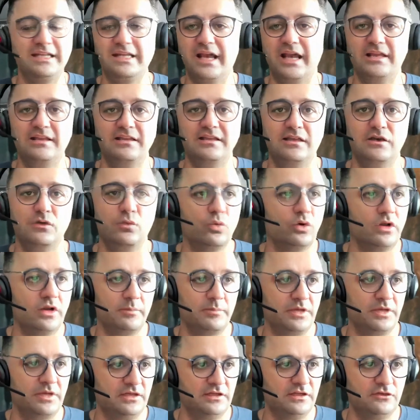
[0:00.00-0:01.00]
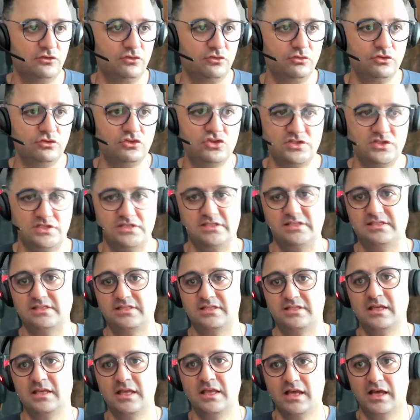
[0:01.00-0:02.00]
idea what I'm going to do,
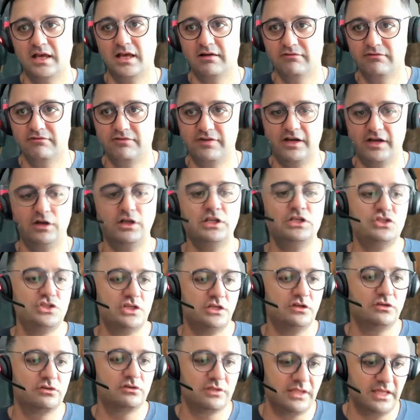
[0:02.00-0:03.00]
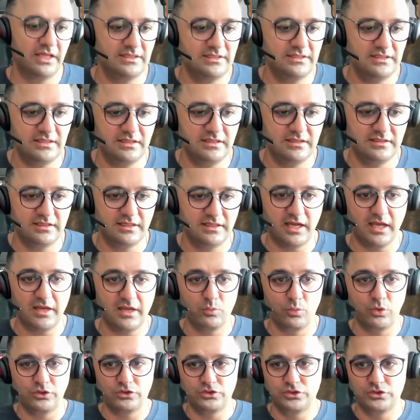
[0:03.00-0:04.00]
just a very general idea that I
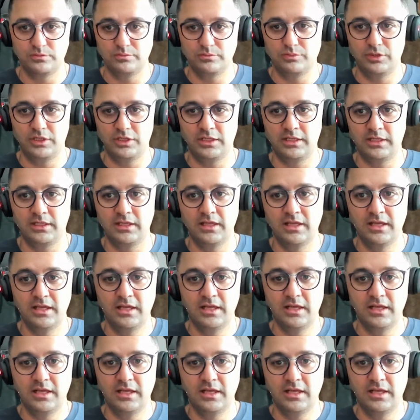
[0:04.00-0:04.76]
want to bring